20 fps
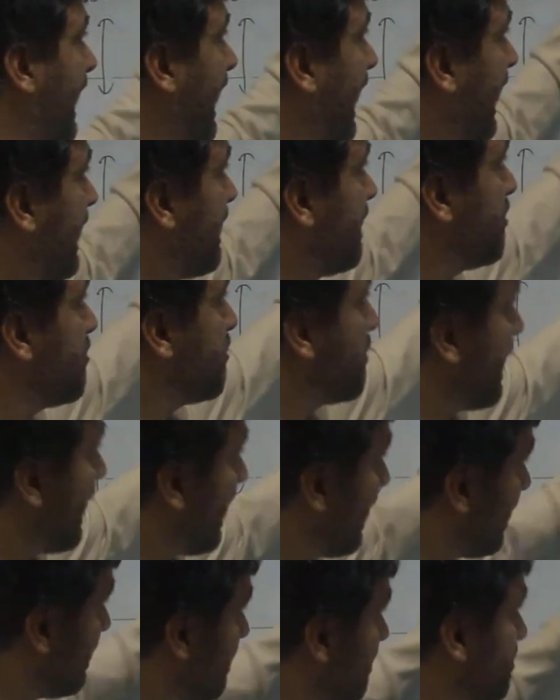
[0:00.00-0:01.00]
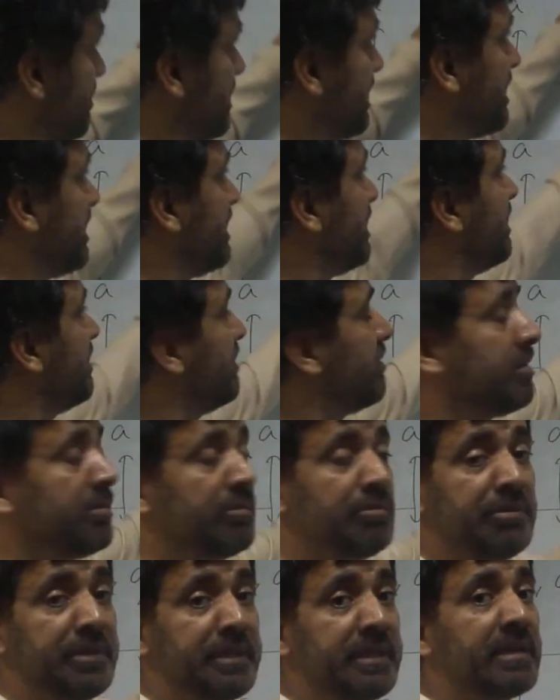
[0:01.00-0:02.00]
and maybe
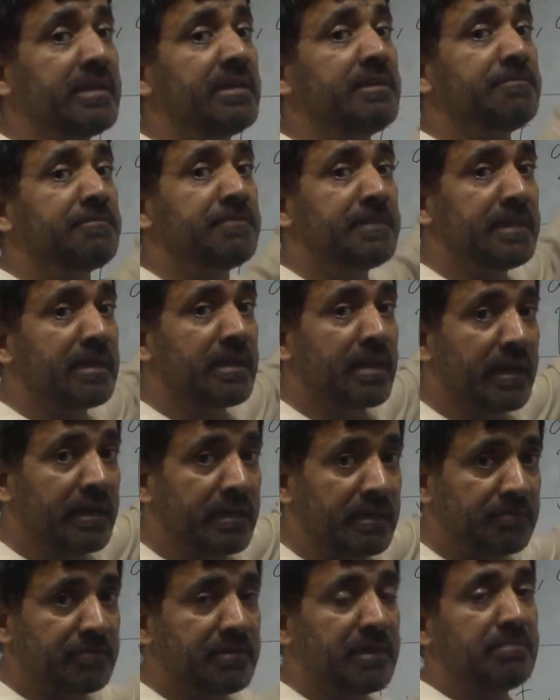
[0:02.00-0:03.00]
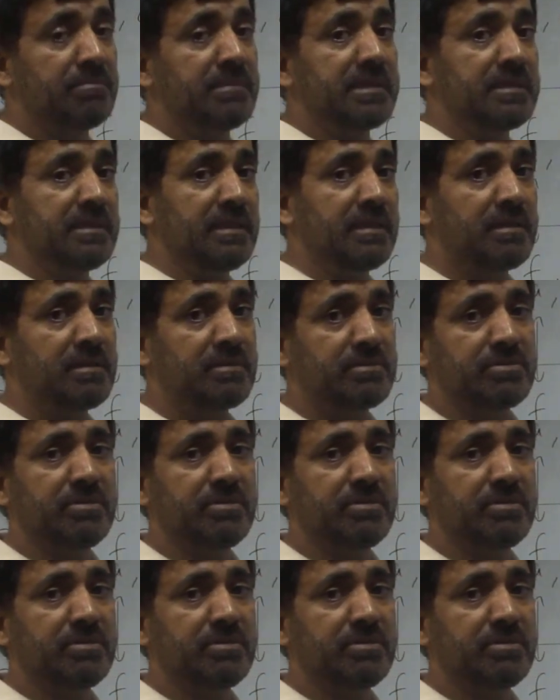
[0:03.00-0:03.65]
you need a different kind of number there.